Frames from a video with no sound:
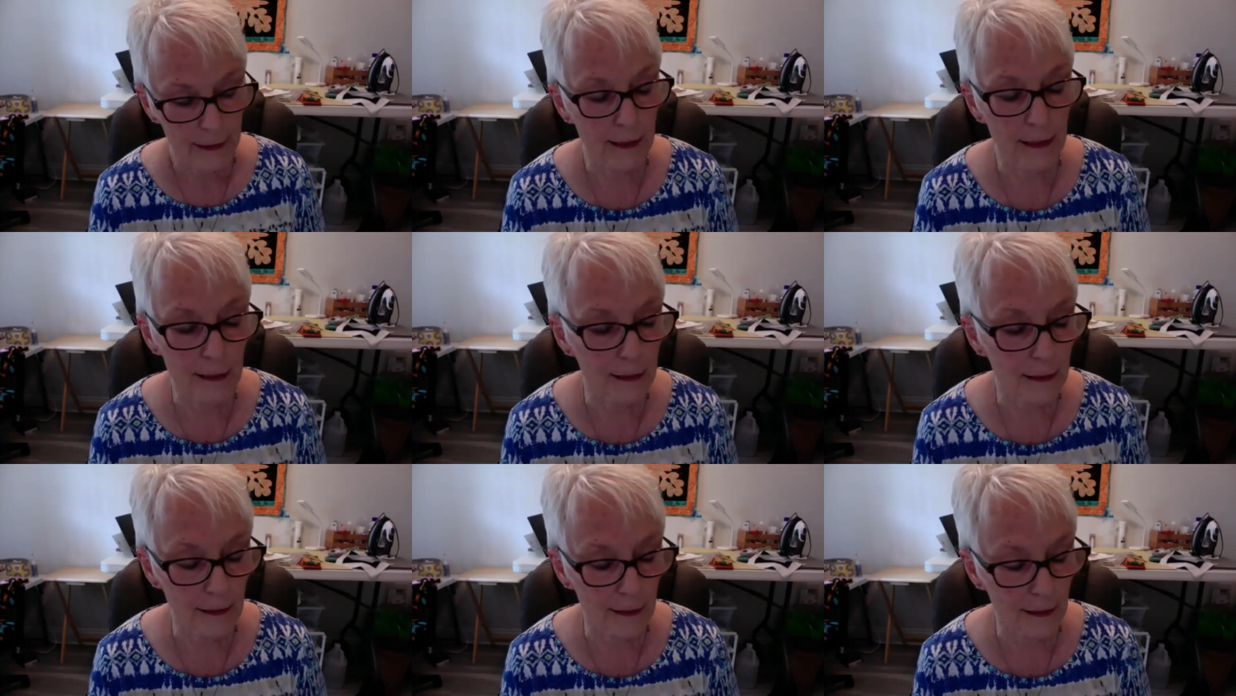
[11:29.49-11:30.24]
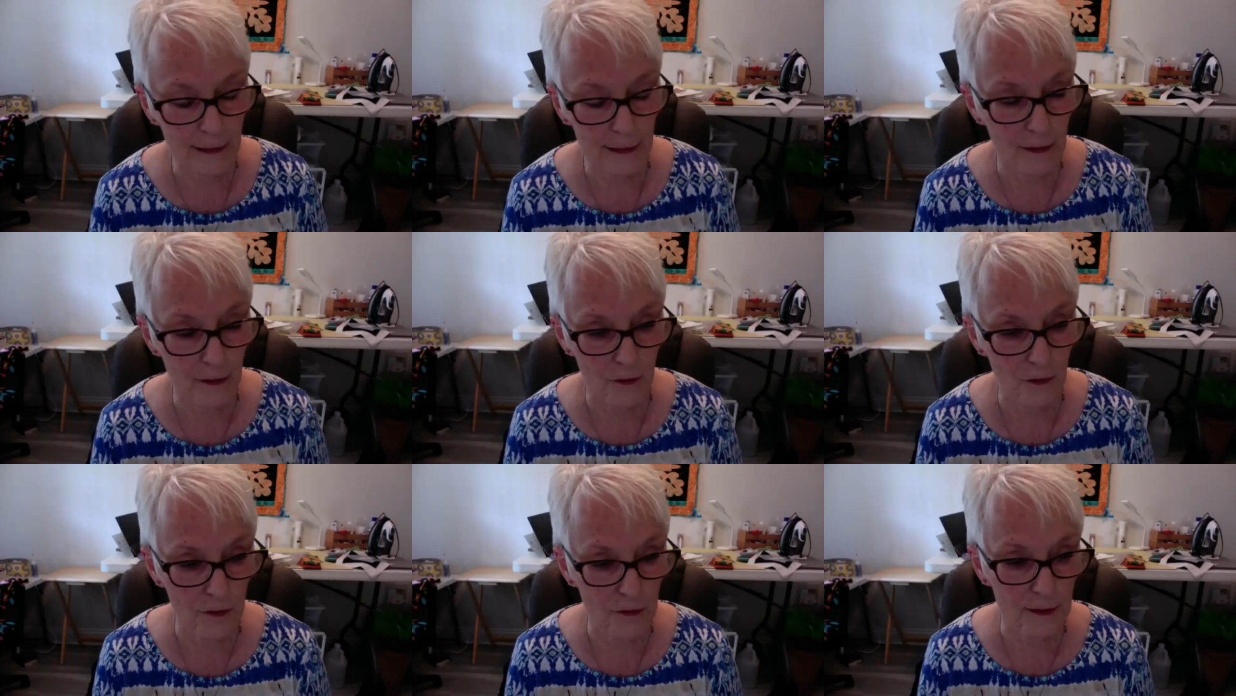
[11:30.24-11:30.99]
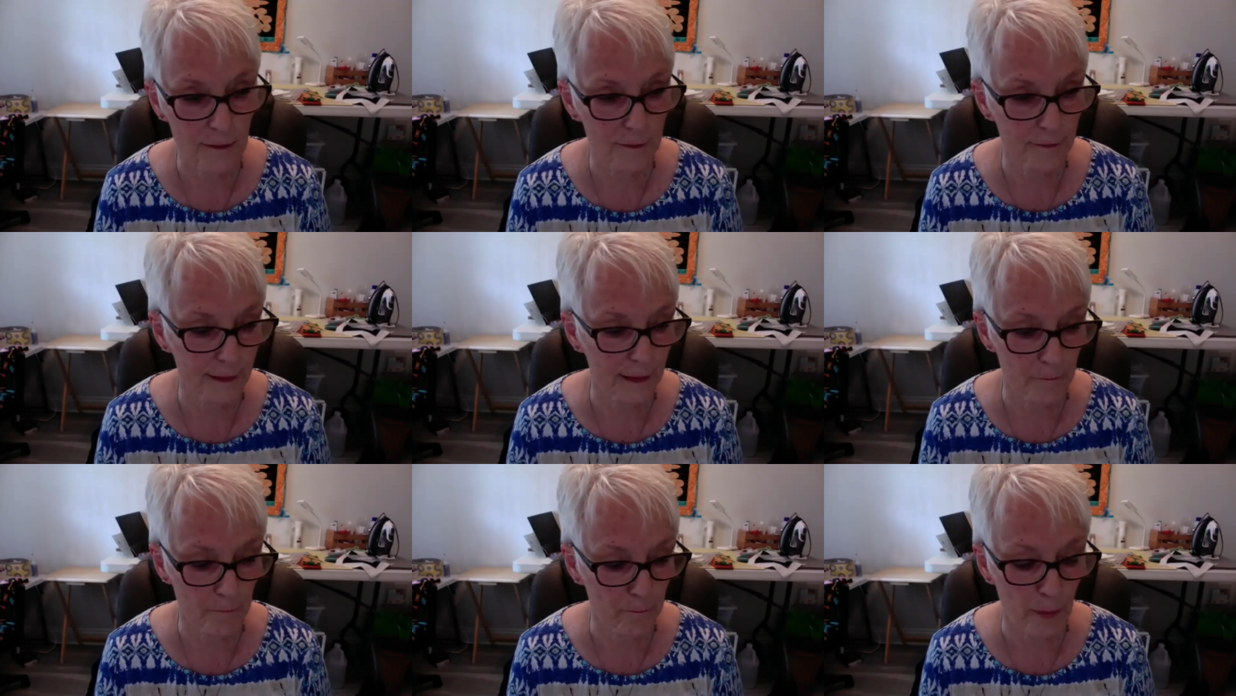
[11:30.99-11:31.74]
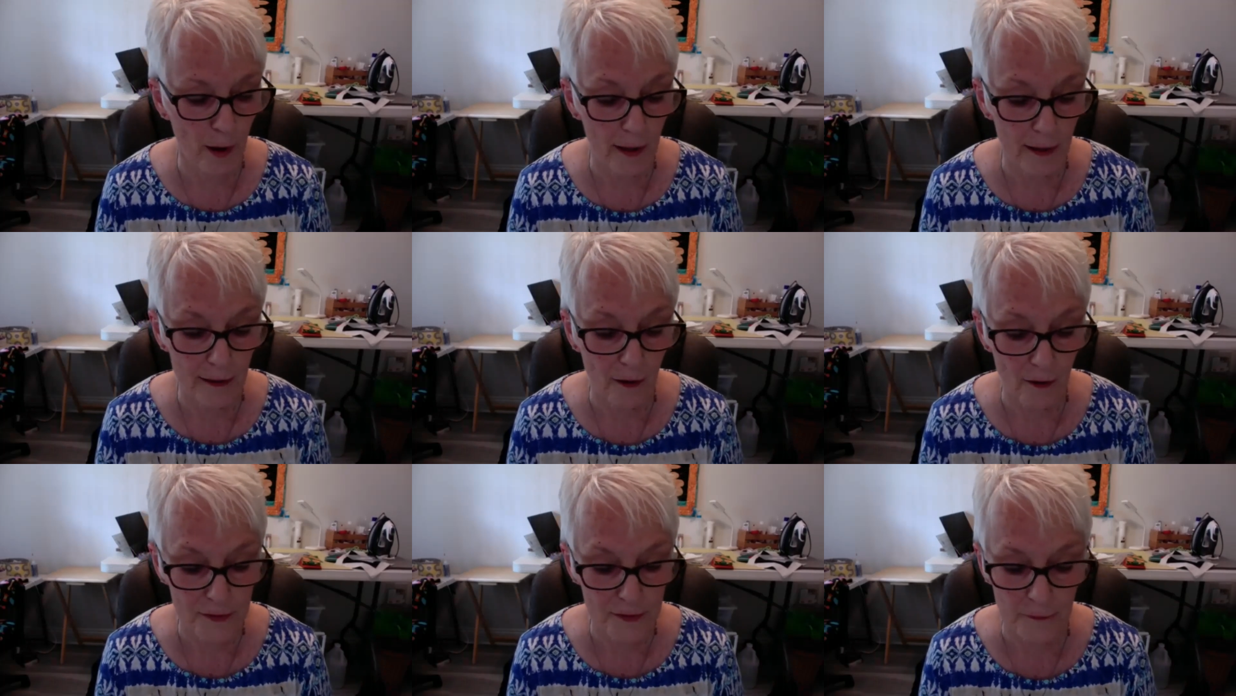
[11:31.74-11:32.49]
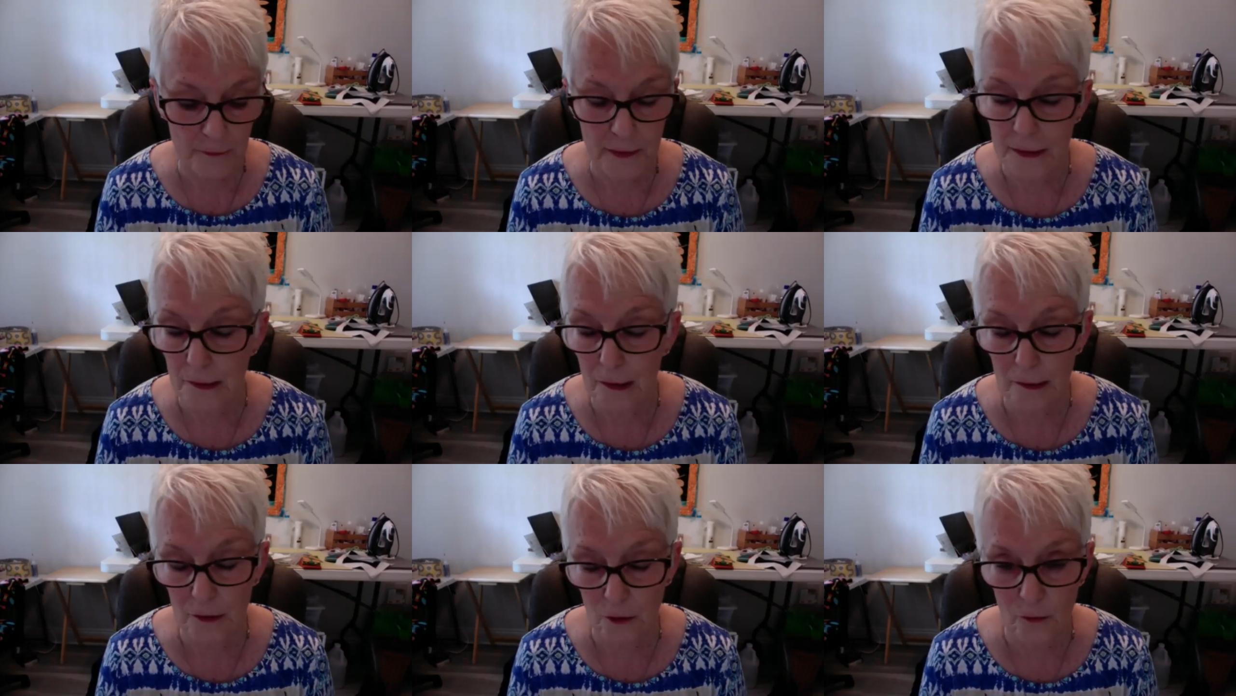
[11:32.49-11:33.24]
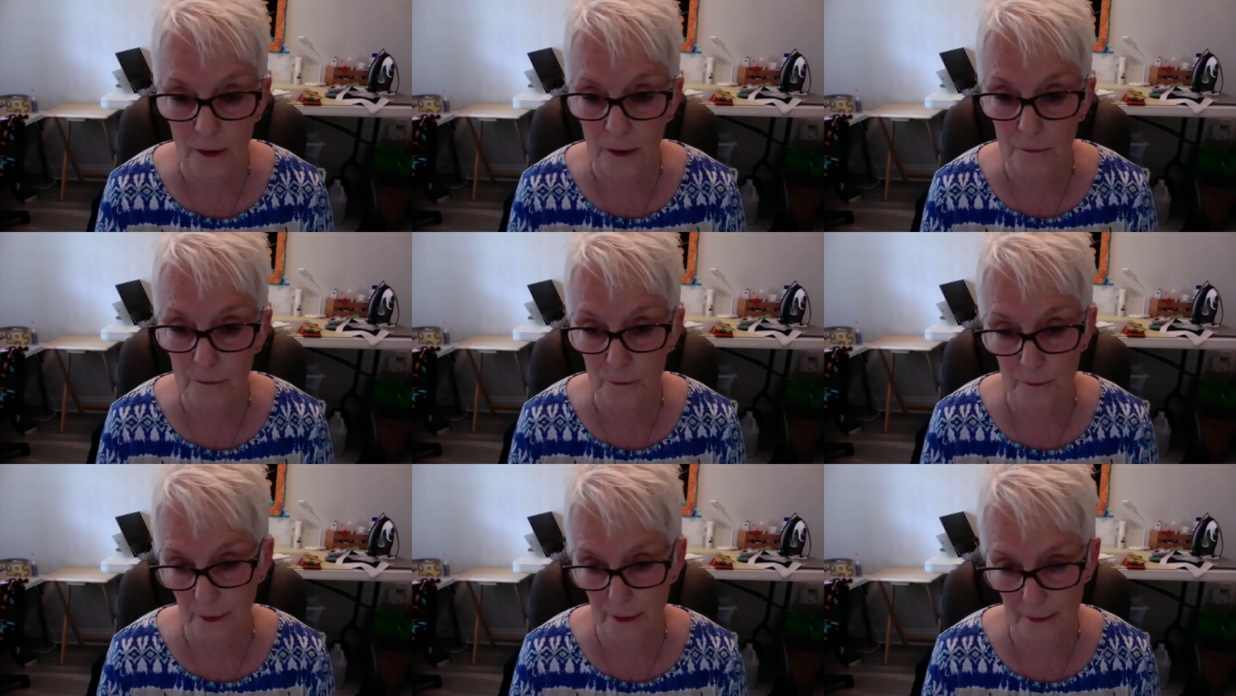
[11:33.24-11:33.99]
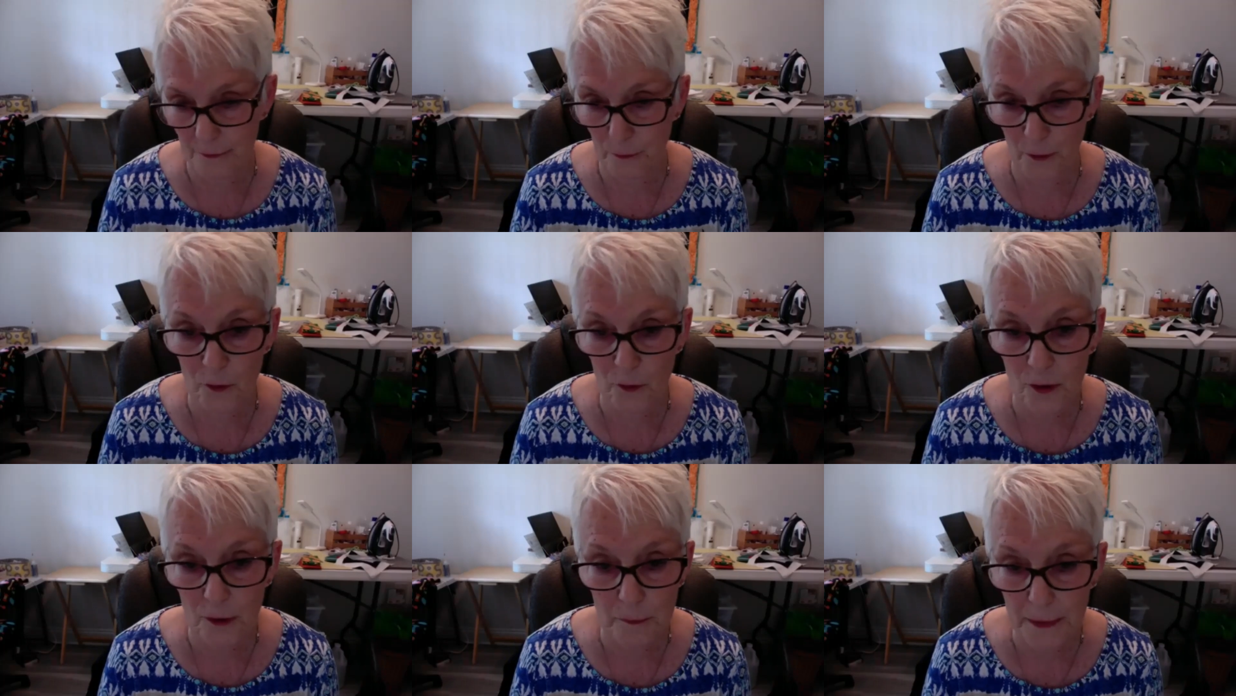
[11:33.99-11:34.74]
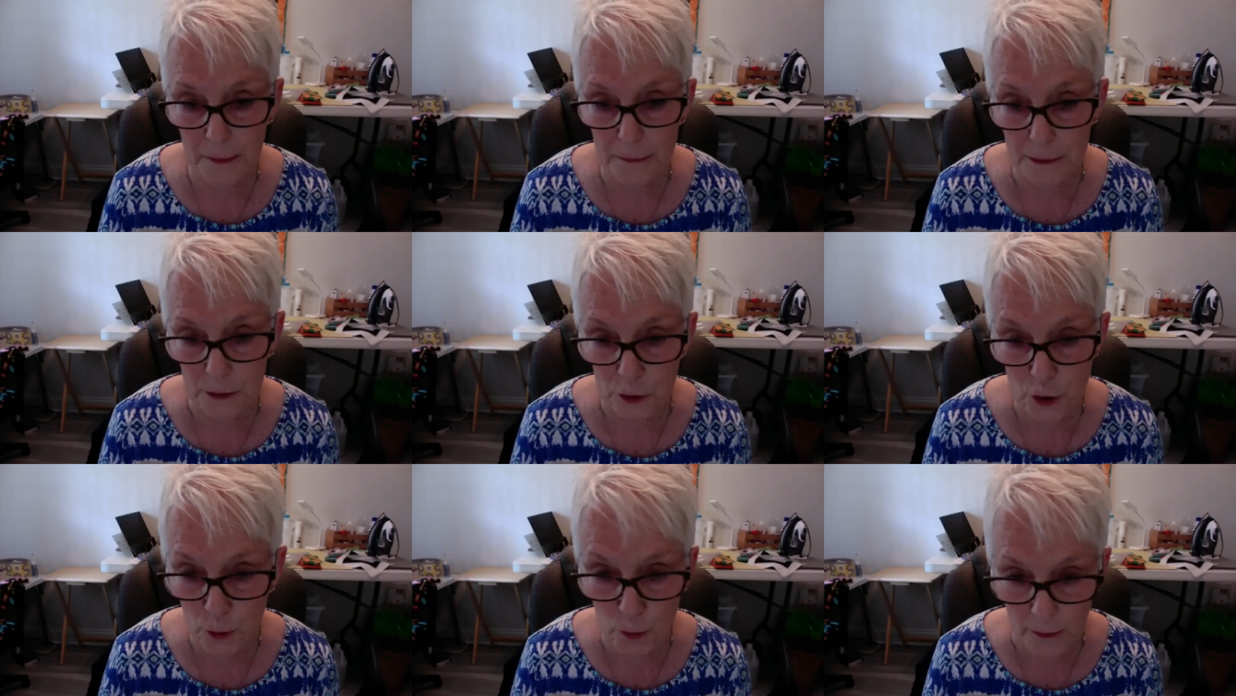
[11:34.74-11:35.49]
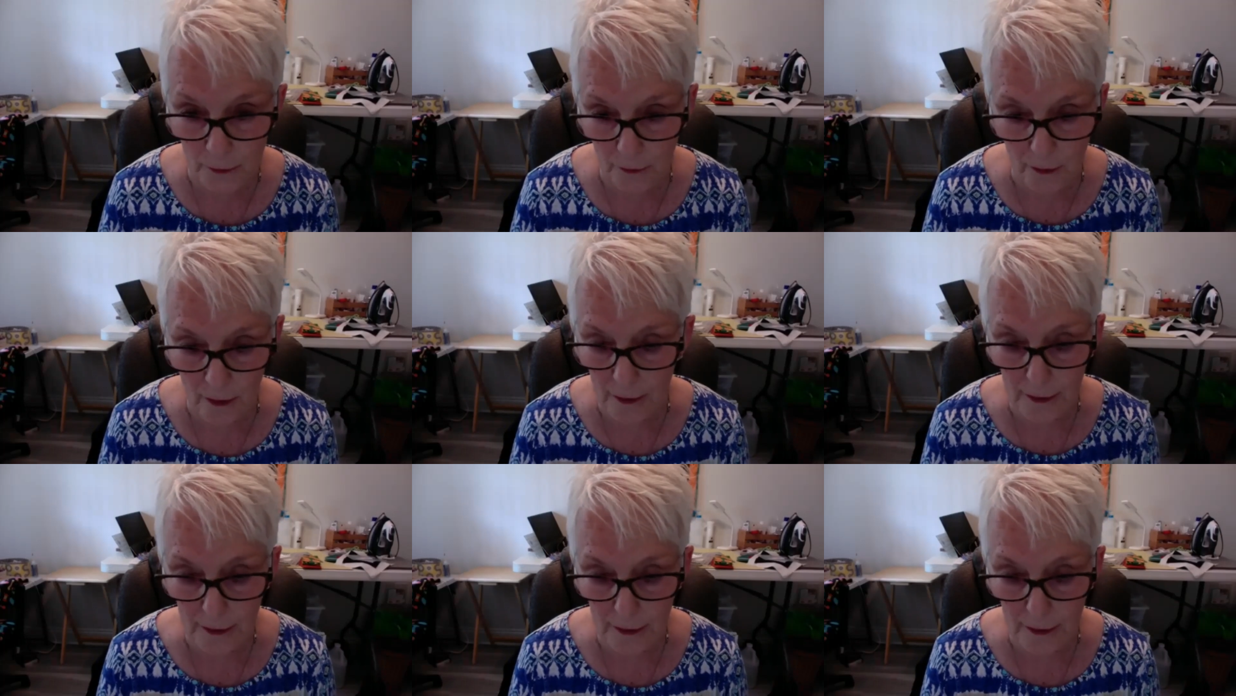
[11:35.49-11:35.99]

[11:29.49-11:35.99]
And you know, you t- bite off something not knowing whether you're going to be able to chew it or not,